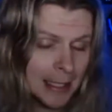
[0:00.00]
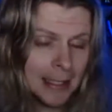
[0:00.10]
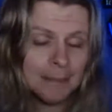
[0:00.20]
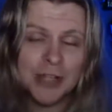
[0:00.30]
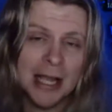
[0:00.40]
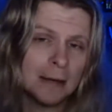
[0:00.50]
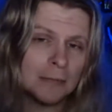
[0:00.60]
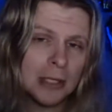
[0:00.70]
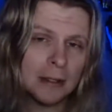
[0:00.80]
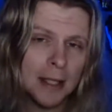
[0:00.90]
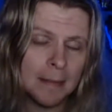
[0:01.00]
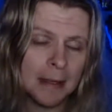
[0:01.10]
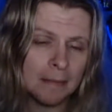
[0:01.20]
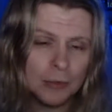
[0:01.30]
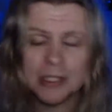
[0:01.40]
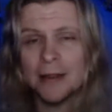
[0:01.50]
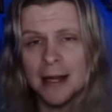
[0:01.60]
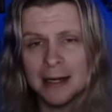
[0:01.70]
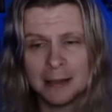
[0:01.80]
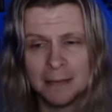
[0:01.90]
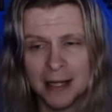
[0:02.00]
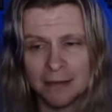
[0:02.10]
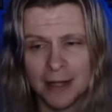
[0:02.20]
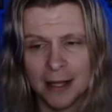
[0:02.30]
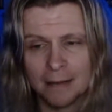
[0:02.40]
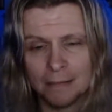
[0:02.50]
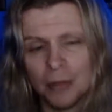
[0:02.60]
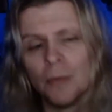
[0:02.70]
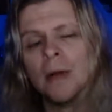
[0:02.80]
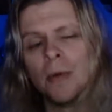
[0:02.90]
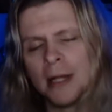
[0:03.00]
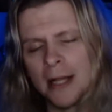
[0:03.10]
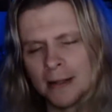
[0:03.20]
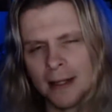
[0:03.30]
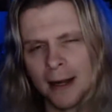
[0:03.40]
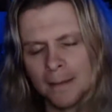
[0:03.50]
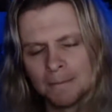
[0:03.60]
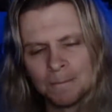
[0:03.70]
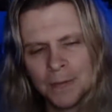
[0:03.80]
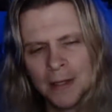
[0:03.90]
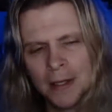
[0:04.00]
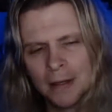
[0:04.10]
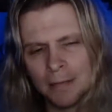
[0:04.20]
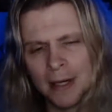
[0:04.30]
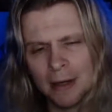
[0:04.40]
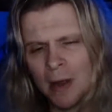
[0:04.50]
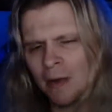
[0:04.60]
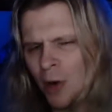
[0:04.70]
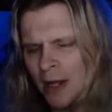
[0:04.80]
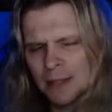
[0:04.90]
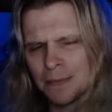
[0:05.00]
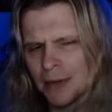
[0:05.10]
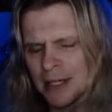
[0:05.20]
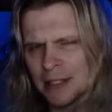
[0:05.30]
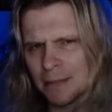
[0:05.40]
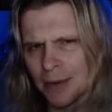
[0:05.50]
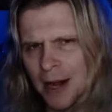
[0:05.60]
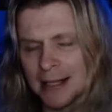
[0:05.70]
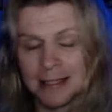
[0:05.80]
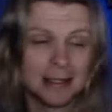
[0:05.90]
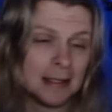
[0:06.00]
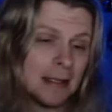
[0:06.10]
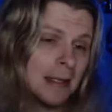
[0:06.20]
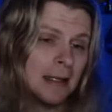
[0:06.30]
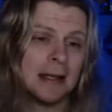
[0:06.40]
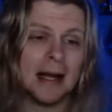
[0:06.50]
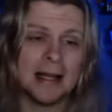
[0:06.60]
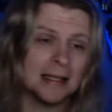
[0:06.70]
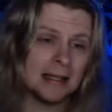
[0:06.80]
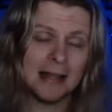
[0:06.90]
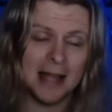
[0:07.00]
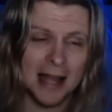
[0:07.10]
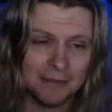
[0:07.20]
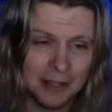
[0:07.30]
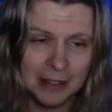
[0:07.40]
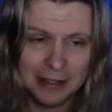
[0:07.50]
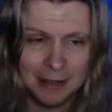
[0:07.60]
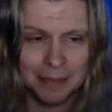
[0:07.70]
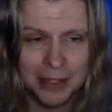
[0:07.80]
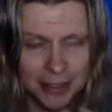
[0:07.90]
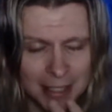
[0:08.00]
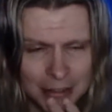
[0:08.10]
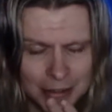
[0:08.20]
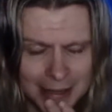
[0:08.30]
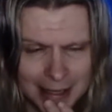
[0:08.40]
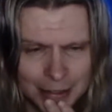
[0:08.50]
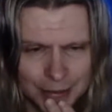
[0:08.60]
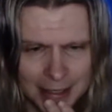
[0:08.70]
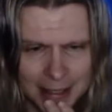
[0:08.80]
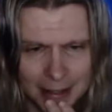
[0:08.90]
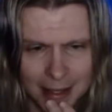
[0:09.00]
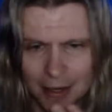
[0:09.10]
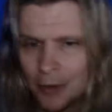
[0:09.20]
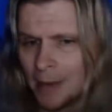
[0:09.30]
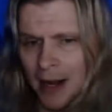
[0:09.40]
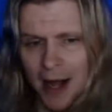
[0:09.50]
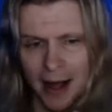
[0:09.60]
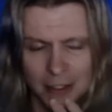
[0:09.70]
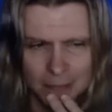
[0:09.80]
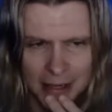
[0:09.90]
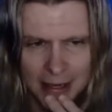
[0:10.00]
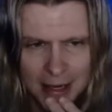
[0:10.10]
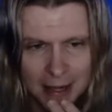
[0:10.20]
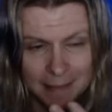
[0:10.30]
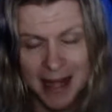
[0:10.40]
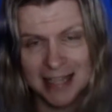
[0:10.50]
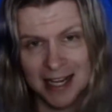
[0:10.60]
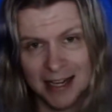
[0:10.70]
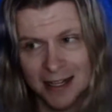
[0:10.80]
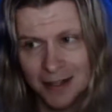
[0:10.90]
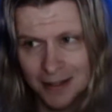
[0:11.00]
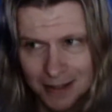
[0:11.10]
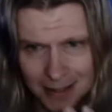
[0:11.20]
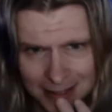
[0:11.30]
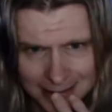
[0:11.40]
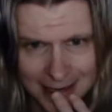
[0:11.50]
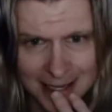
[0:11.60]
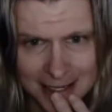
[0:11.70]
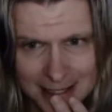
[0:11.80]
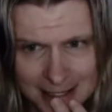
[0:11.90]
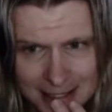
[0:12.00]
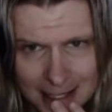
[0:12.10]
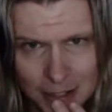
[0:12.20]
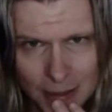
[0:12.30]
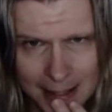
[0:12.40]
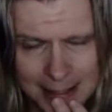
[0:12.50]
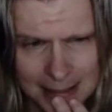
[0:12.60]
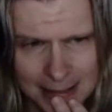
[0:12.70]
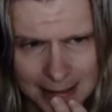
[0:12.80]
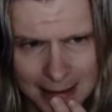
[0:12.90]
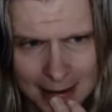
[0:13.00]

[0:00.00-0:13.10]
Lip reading: Hey, taking him to the limit. We saw that in the main event, but we will get there. But it was pretty surprising. I get that they have to build intrigue and like, oh my gosh, but Matt Sydal? Yikes, that's crazy.